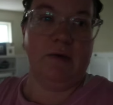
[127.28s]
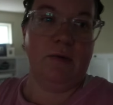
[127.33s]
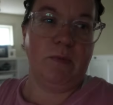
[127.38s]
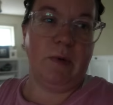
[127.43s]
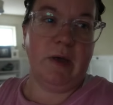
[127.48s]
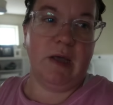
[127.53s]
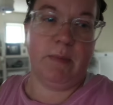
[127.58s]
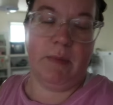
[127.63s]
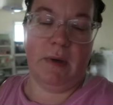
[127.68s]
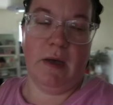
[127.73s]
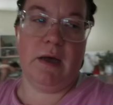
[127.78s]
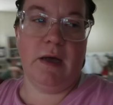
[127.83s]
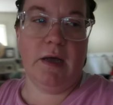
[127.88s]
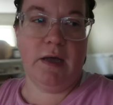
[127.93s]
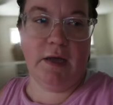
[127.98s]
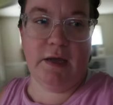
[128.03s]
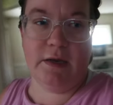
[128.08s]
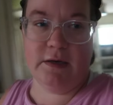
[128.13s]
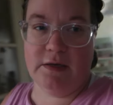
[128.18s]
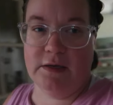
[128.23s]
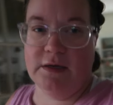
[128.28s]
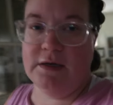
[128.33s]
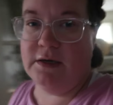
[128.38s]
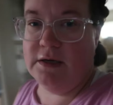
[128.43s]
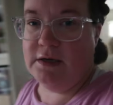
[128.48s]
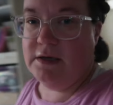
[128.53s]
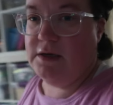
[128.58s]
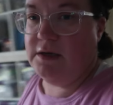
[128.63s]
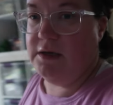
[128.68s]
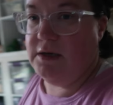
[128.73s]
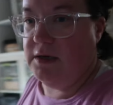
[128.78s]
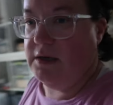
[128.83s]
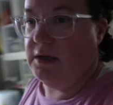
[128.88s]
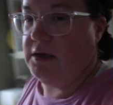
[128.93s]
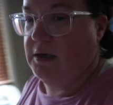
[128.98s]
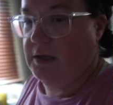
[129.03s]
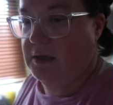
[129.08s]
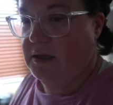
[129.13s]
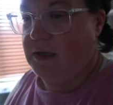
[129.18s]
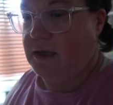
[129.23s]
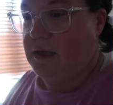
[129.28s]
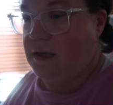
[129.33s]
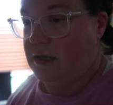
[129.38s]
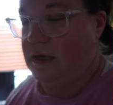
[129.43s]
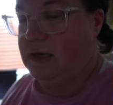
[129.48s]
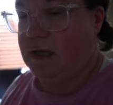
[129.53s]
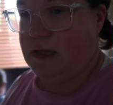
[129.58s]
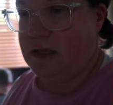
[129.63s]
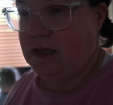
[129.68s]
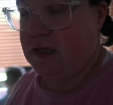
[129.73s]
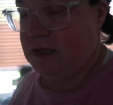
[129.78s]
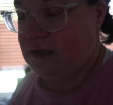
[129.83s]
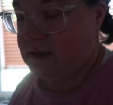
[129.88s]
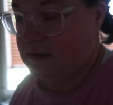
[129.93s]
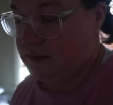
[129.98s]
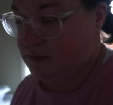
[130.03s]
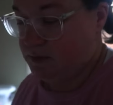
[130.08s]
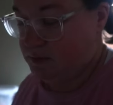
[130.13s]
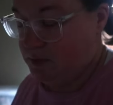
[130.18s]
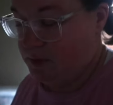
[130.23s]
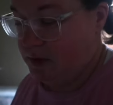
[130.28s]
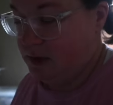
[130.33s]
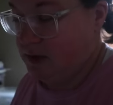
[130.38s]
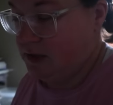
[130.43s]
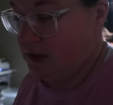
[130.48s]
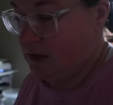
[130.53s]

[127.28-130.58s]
way behind getting things put